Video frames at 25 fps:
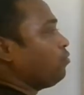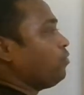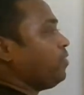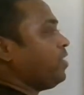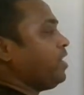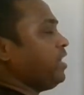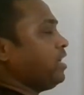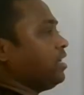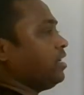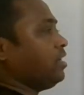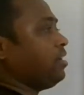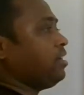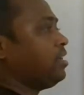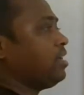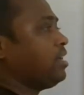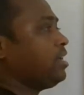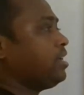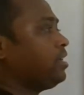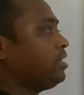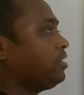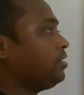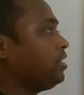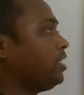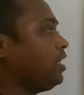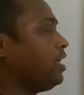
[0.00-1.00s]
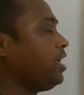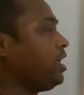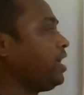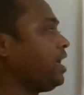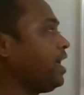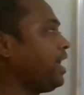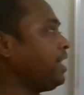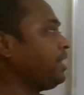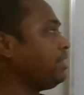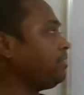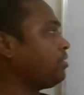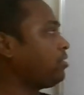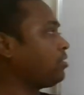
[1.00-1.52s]
when the
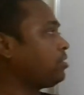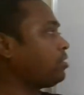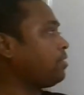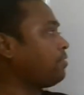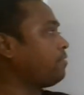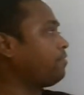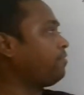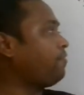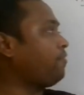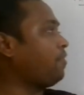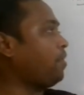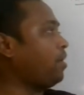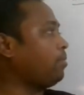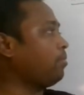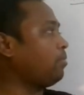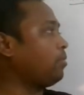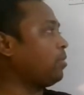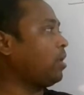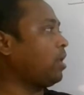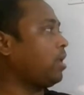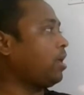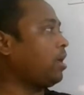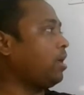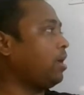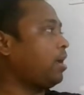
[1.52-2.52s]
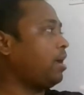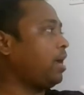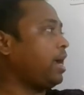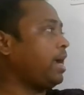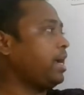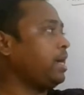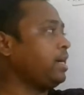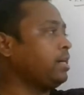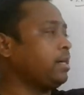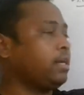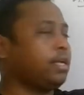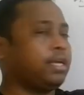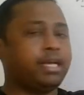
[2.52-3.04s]
nth term formula
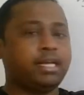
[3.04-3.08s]
and